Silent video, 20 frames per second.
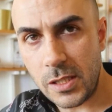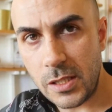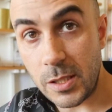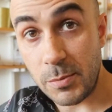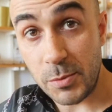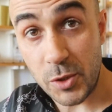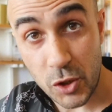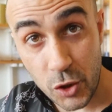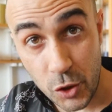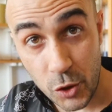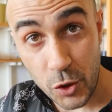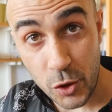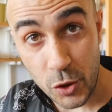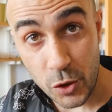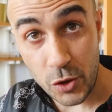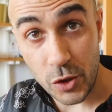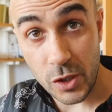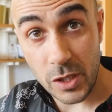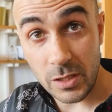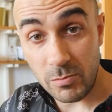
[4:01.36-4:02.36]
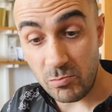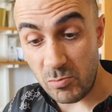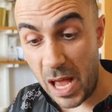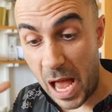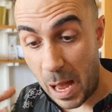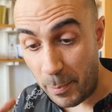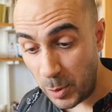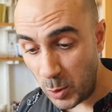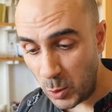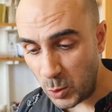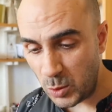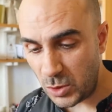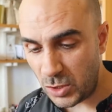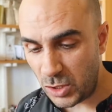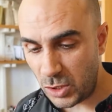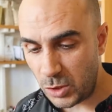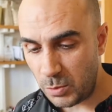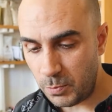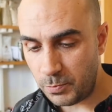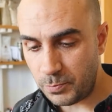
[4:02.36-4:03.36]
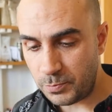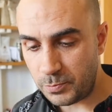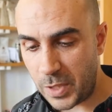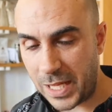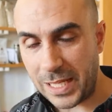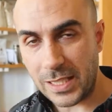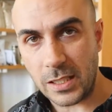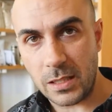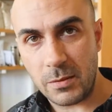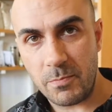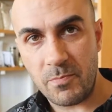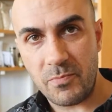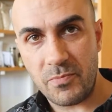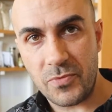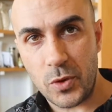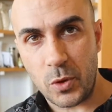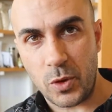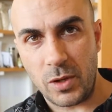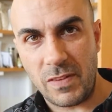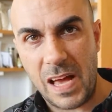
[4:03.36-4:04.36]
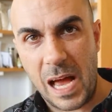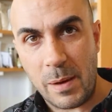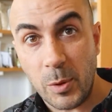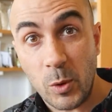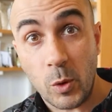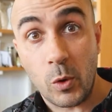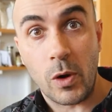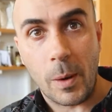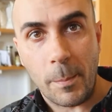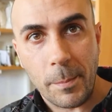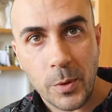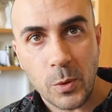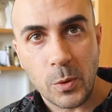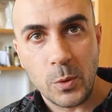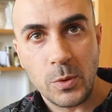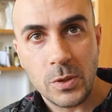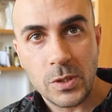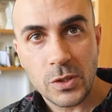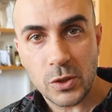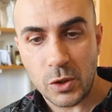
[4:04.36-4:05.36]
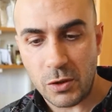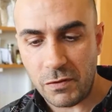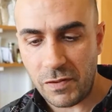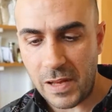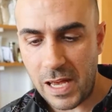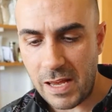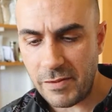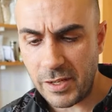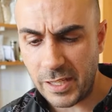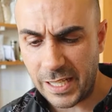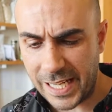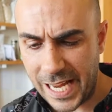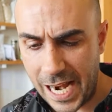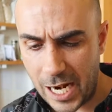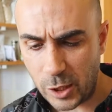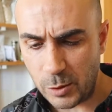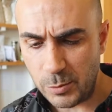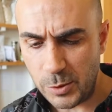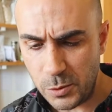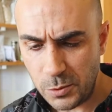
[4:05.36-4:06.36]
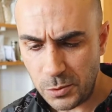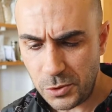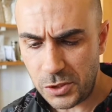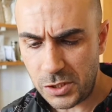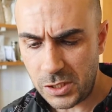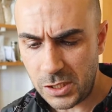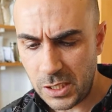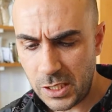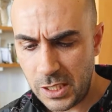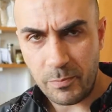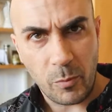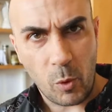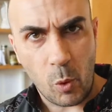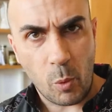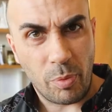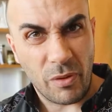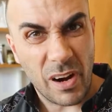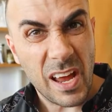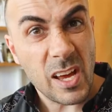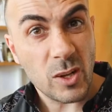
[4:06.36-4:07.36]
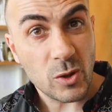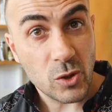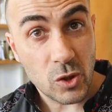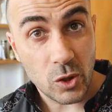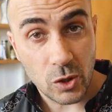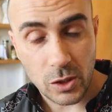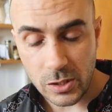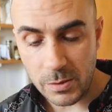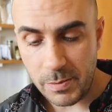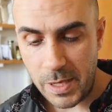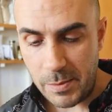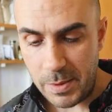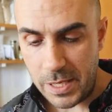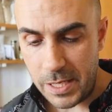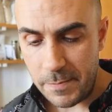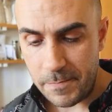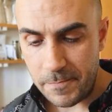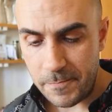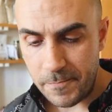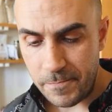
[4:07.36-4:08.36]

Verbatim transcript: some stewed apples, that sort of apple crumble sort of flavor, and caramels or brown sugars maybe.